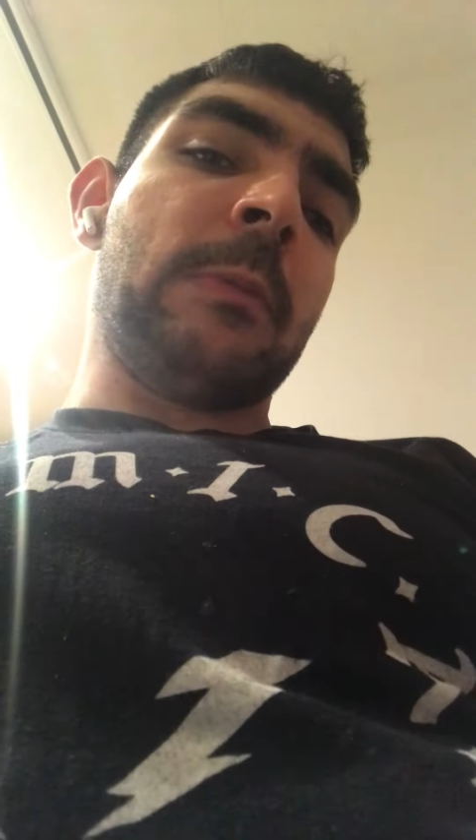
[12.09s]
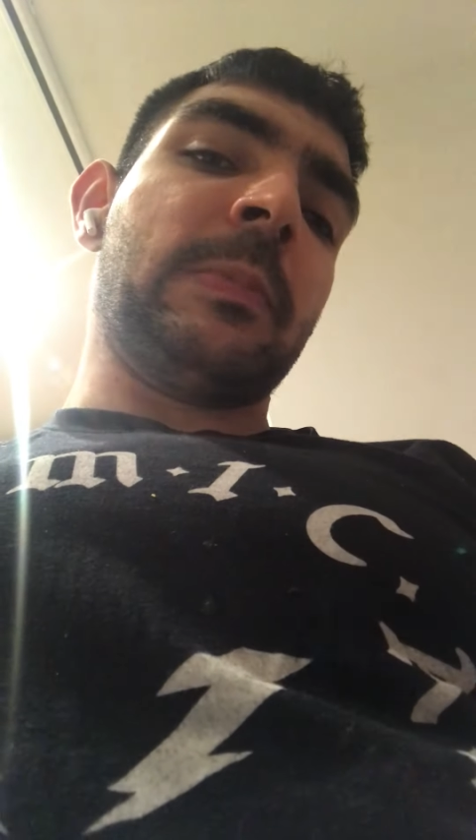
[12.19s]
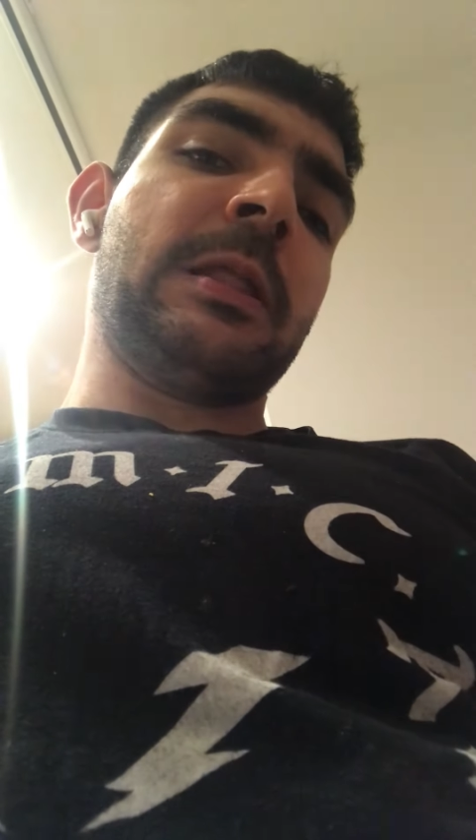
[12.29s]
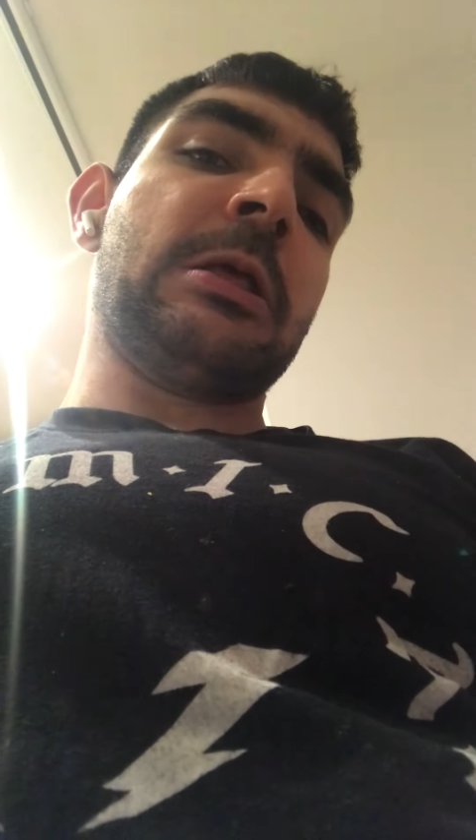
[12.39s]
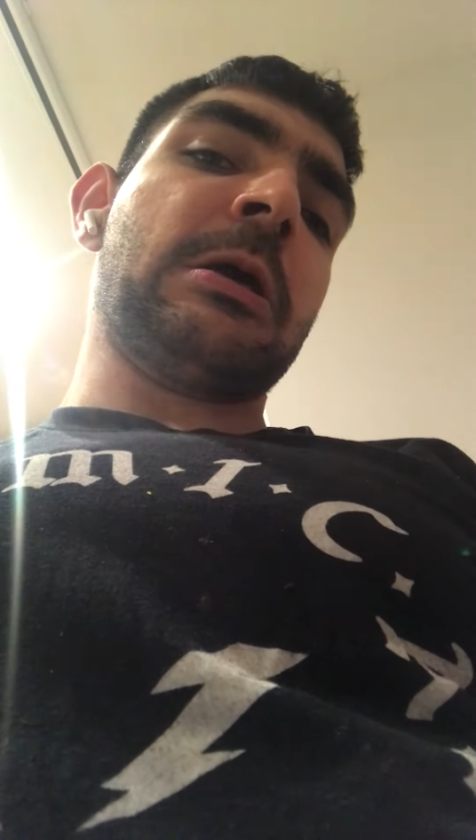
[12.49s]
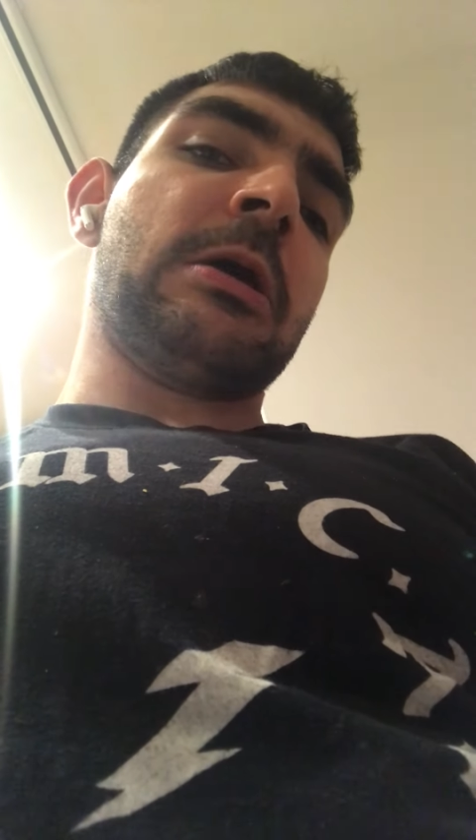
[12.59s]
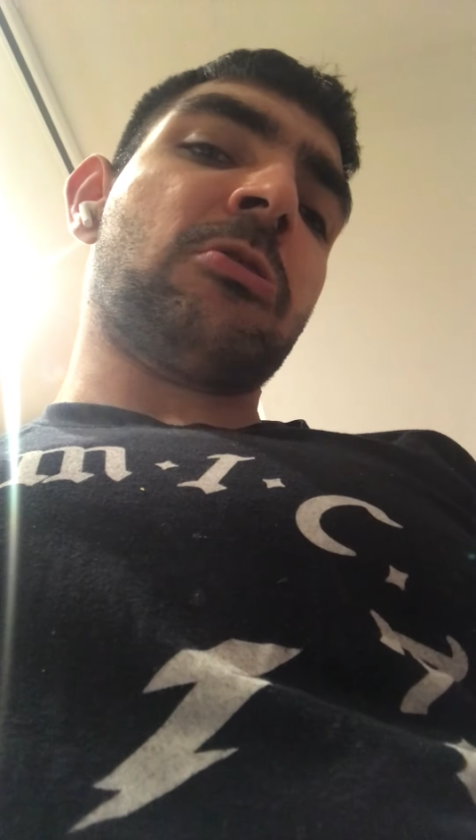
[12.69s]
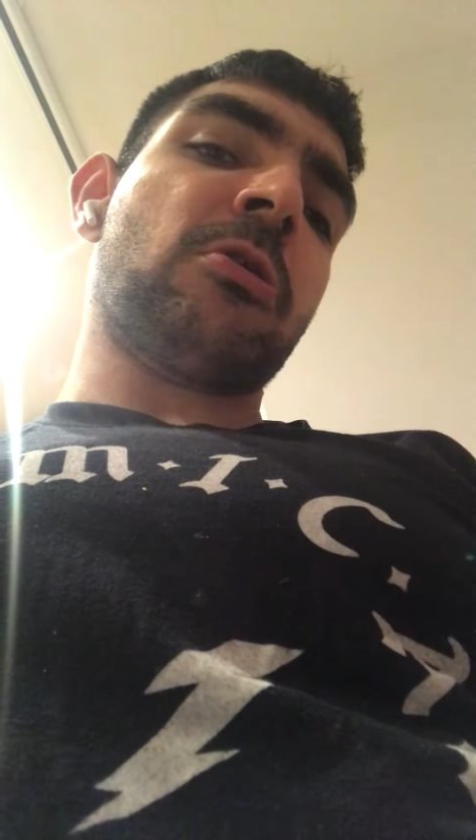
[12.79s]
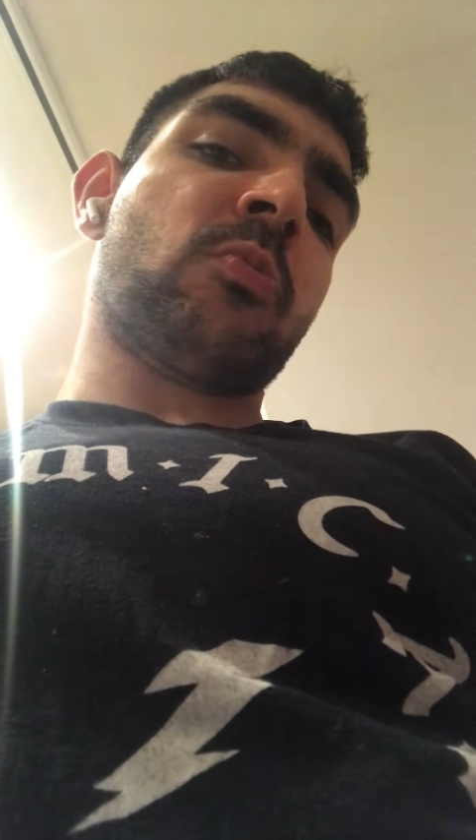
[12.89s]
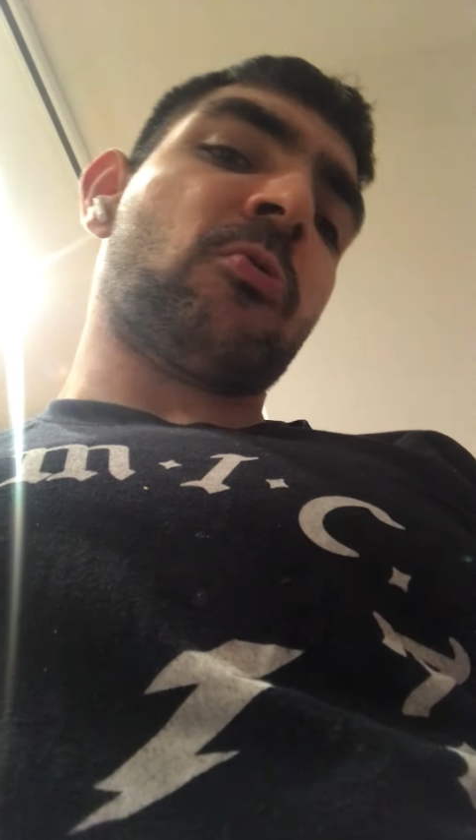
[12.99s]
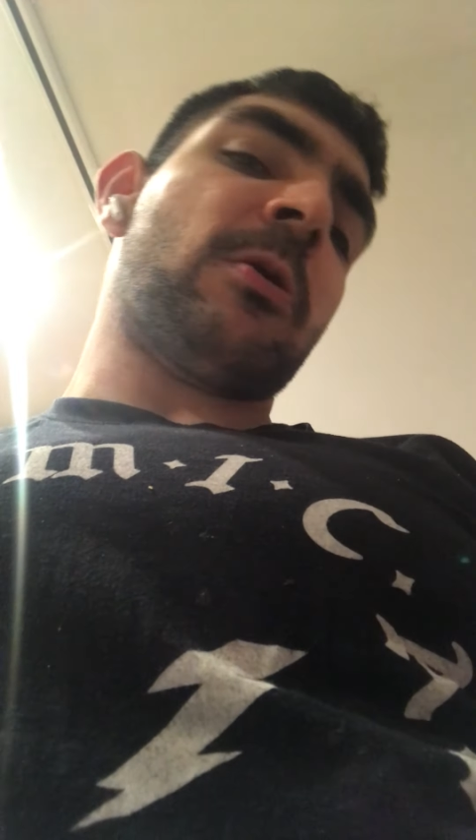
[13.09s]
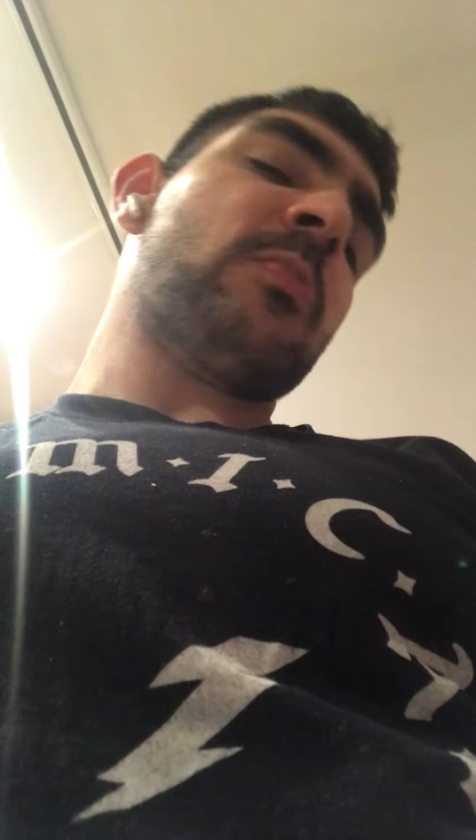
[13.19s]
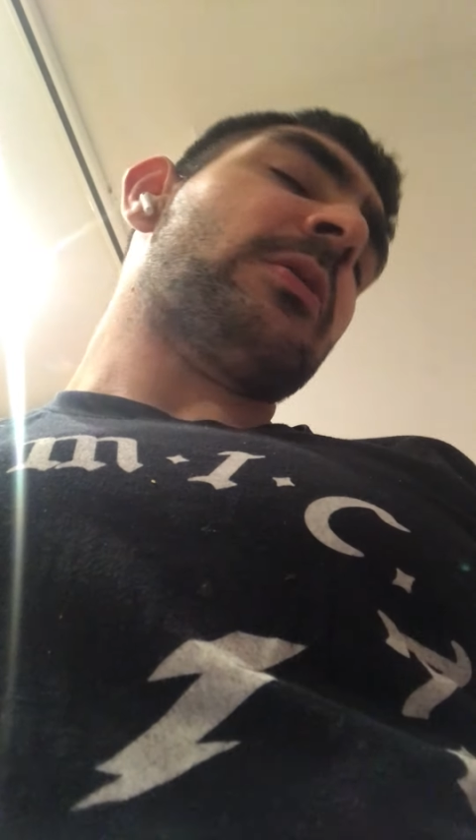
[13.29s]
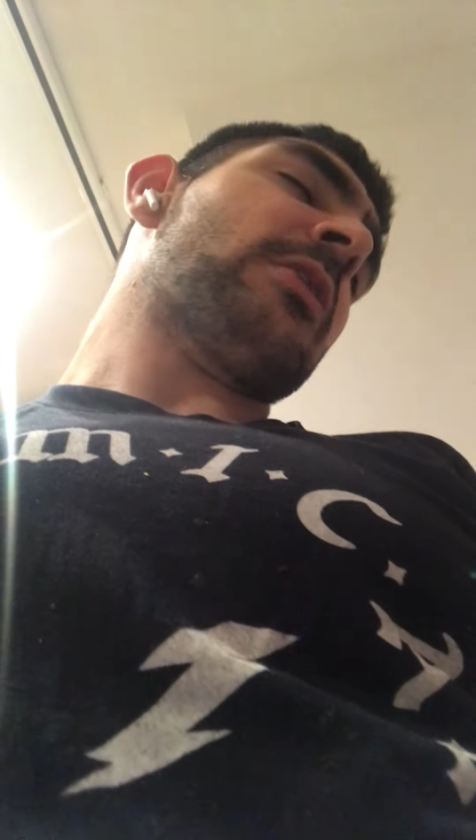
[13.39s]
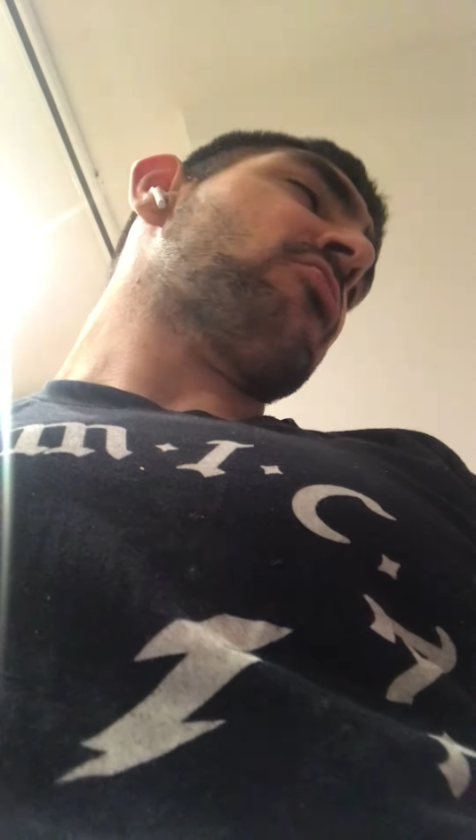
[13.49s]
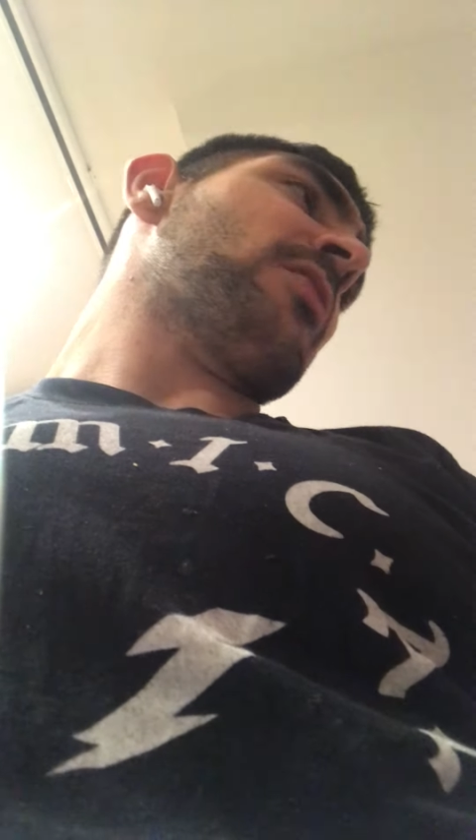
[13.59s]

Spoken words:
Please go and subscribe to that